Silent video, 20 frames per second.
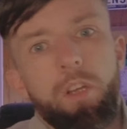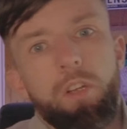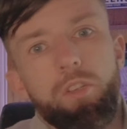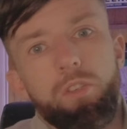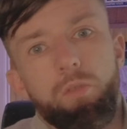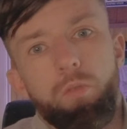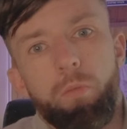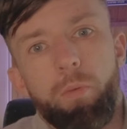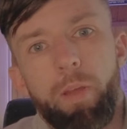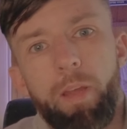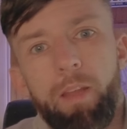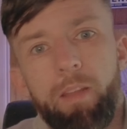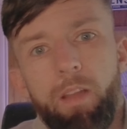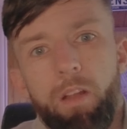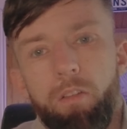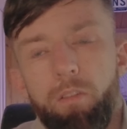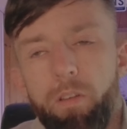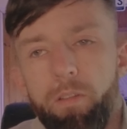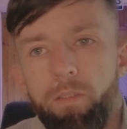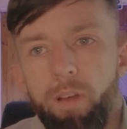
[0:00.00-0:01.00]
So when we get
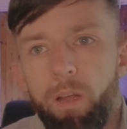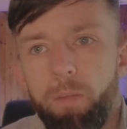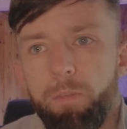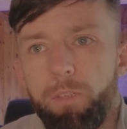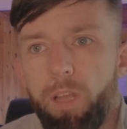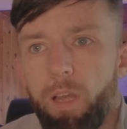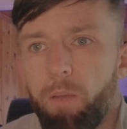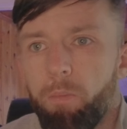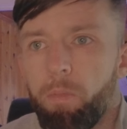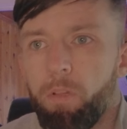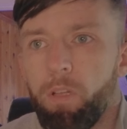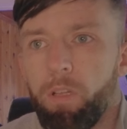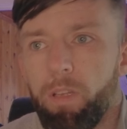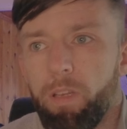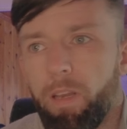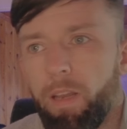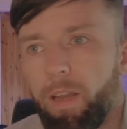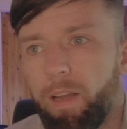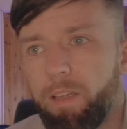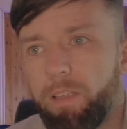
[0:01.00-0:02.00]
that revamped sample in
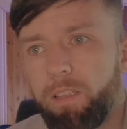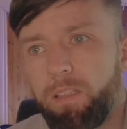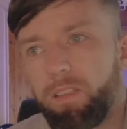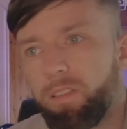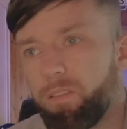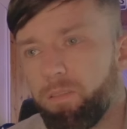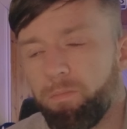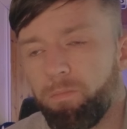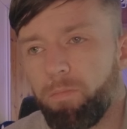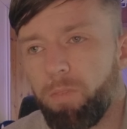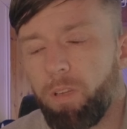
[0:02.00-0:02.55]
the next